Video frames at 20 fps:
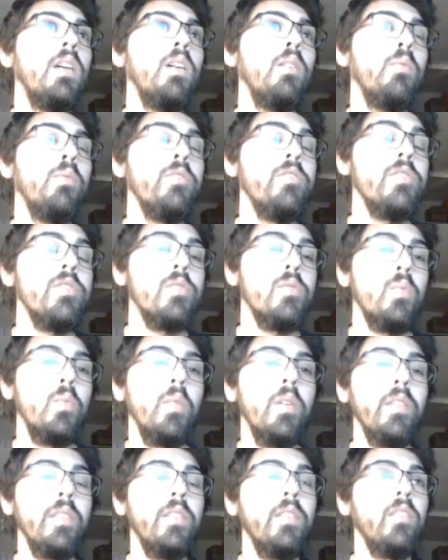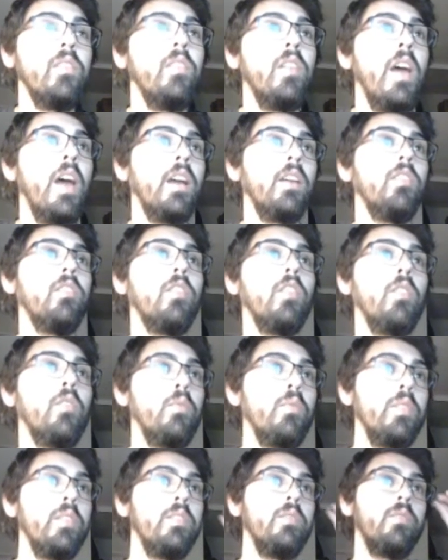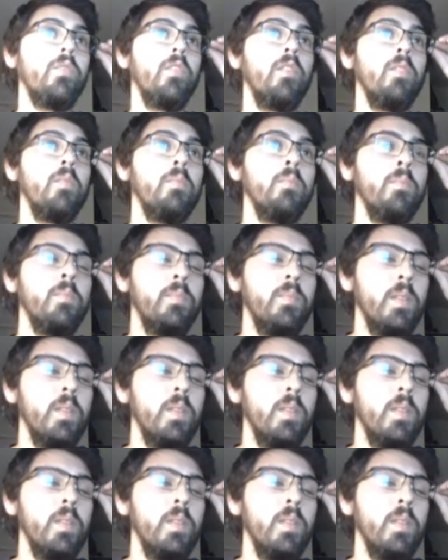which is what the stack is going to read from